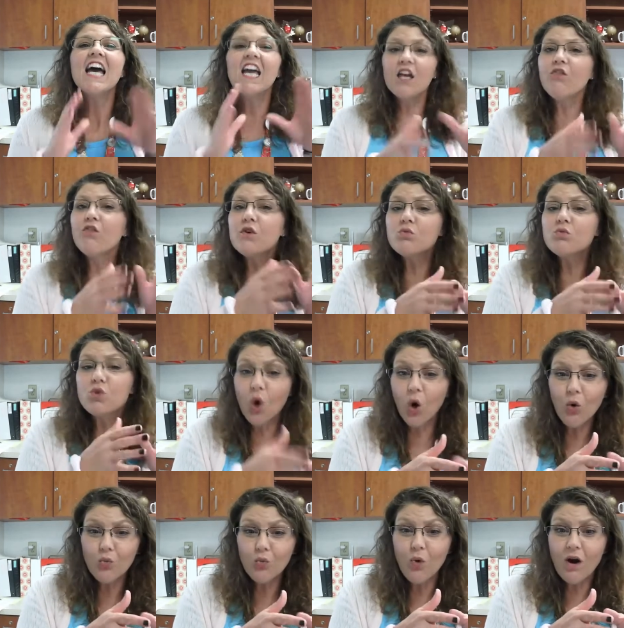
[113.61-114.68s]
If you
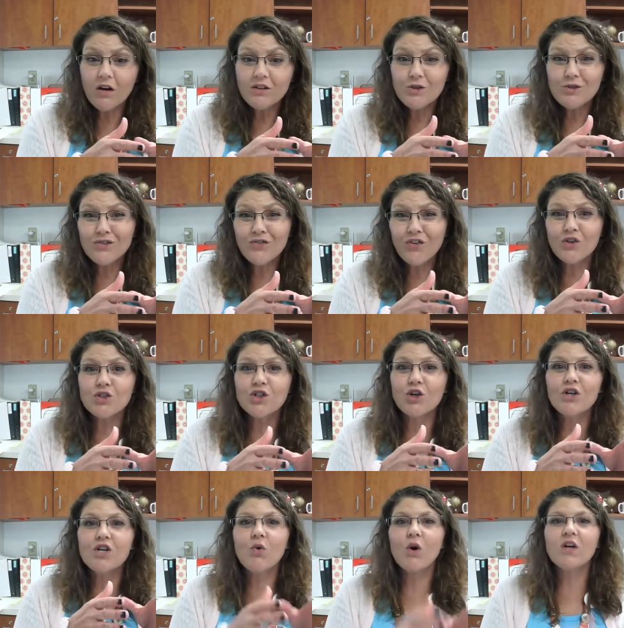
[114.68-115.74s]
don't rock those first
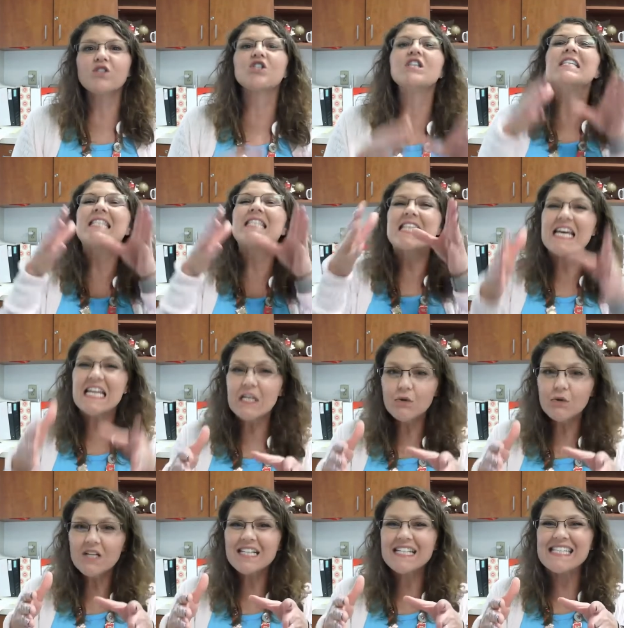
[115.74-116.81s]
30 questions, then you
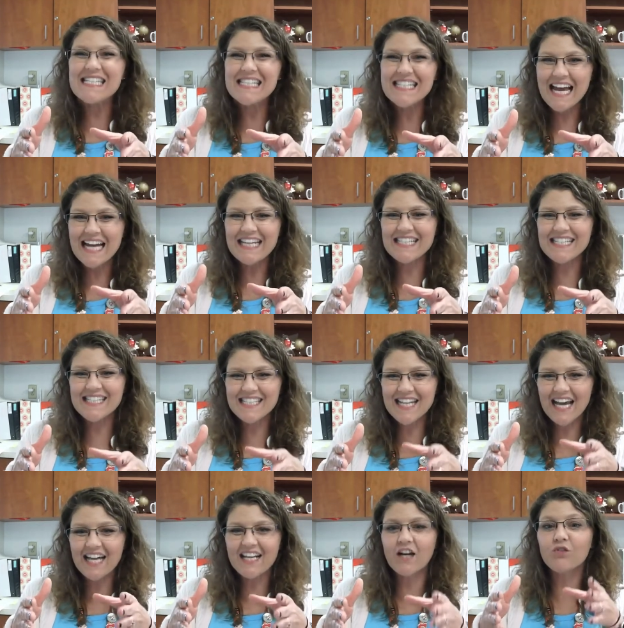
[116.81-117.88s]
get a second
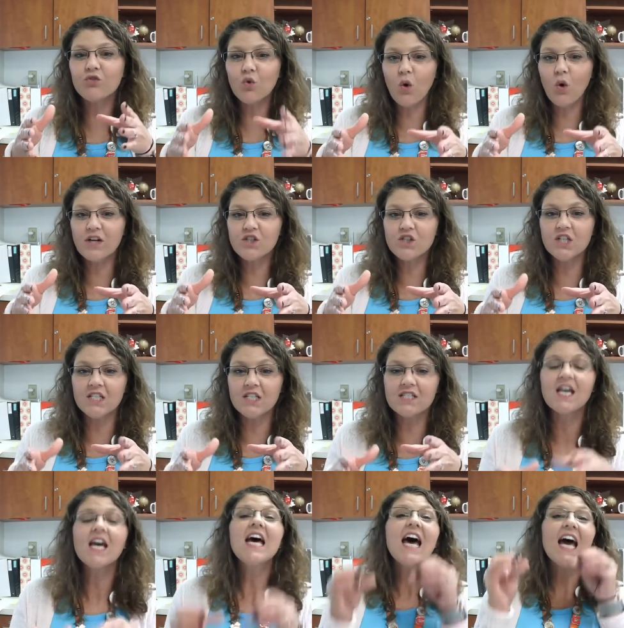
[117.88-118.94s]
set of questions.
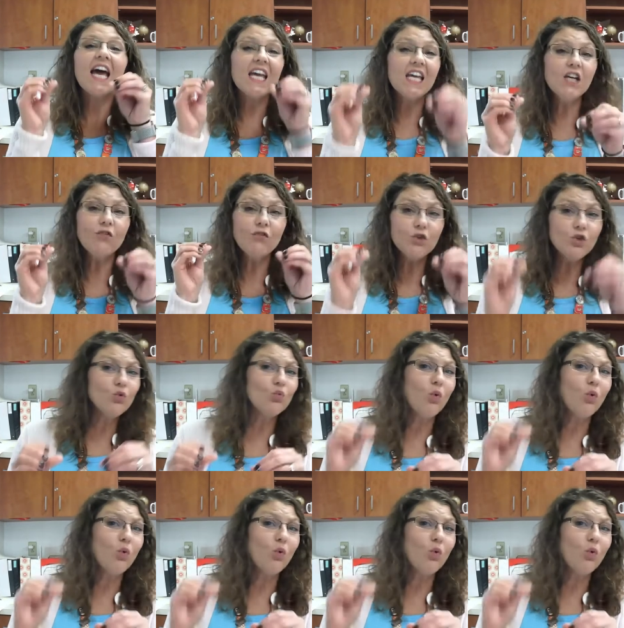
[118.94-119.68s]
If you